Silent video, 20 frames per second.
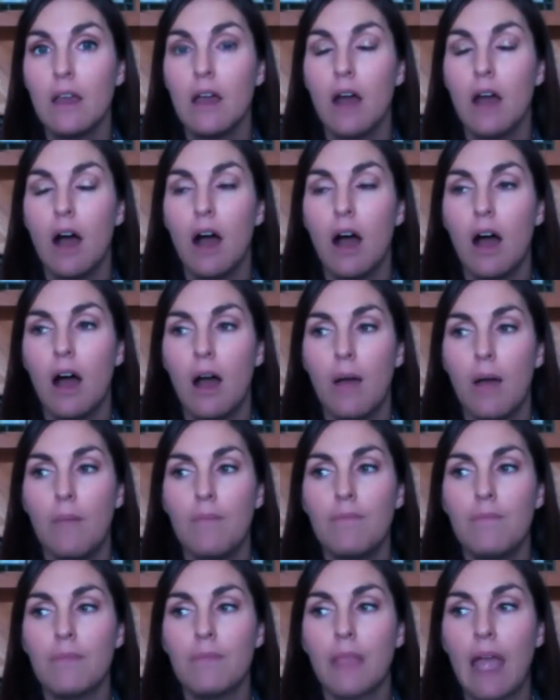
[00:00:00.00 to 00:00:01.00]

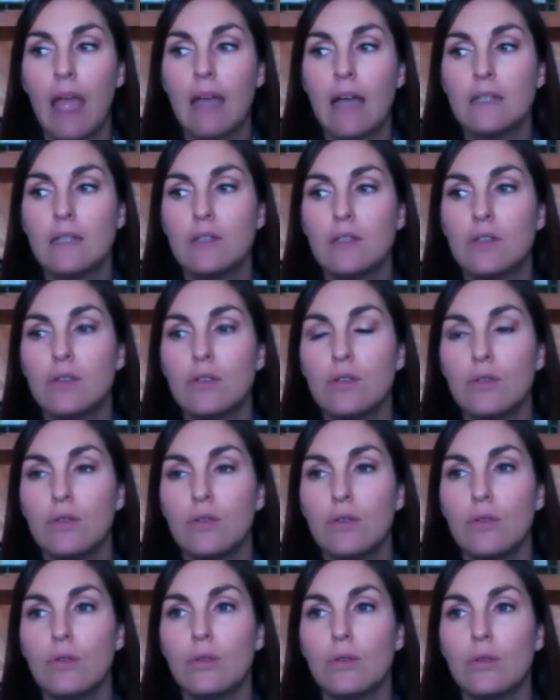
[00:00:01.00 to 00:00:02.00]
And
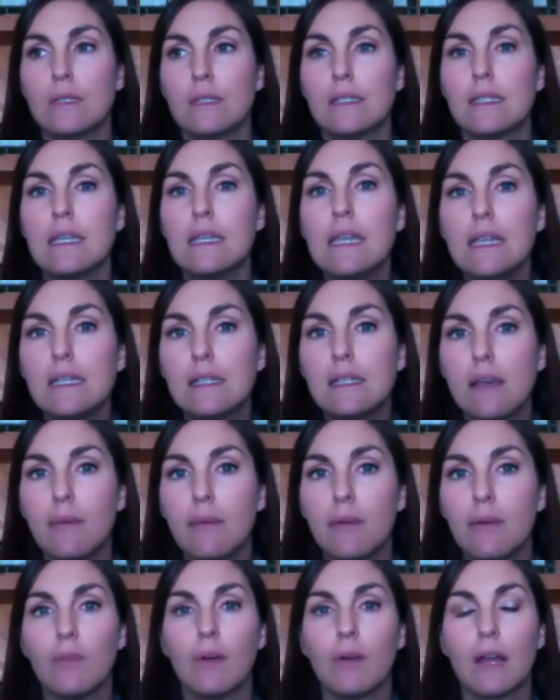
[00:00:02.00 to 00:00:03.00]
to see some
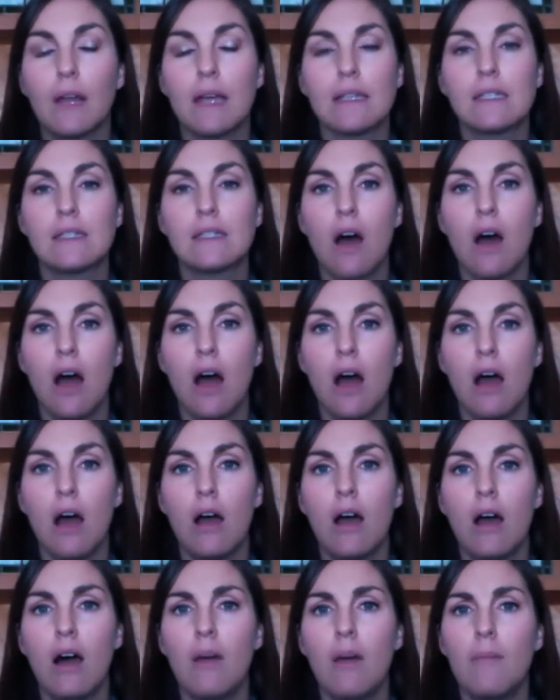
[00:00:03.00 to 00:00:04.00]
of what I
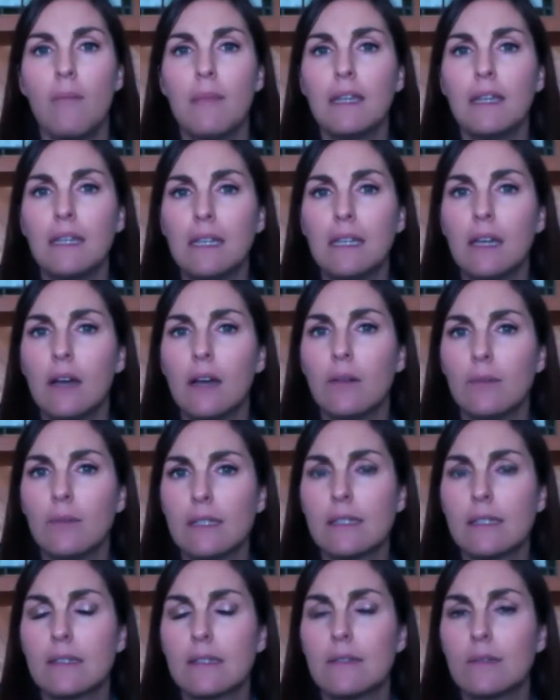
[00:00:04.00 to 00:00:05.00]
saw, India
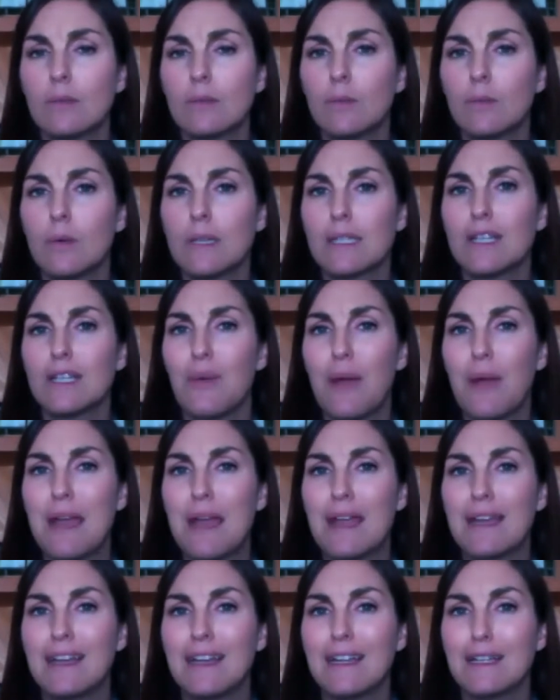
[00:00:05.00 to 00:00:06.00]
was an
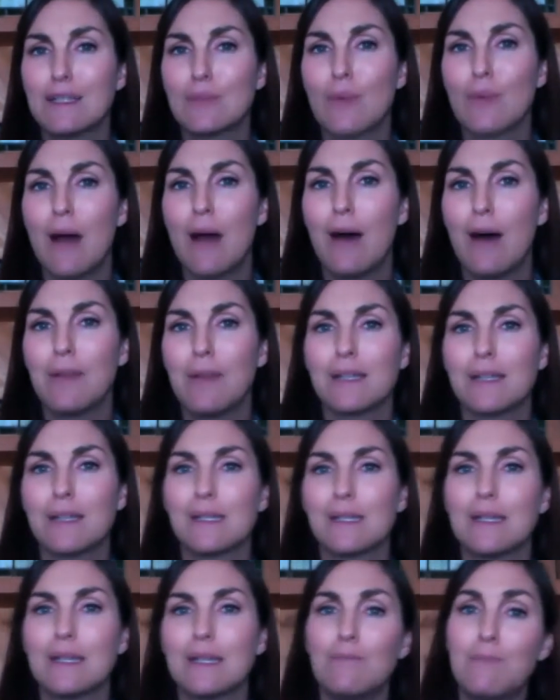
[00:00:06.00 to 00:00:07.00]
awakening as well, because
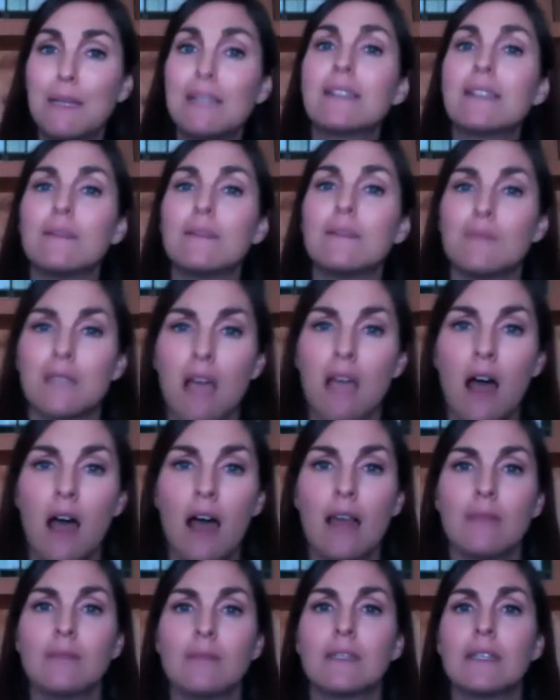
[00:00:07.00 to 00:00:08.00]
it'd been some
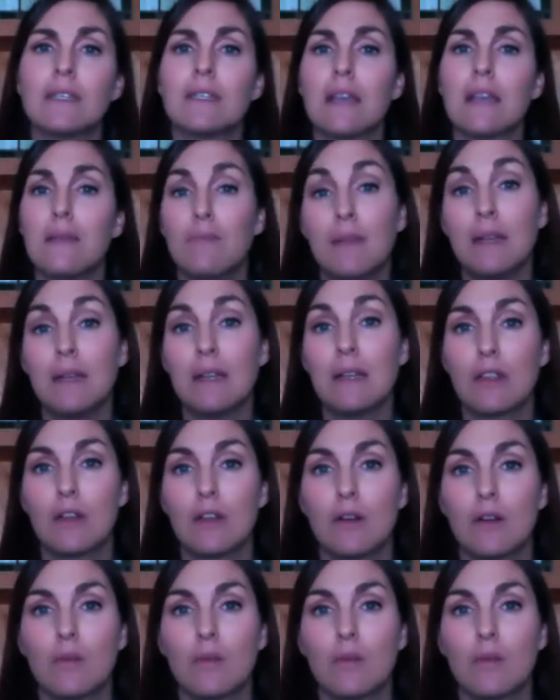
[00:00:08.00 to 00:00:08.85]
time since I'd been to third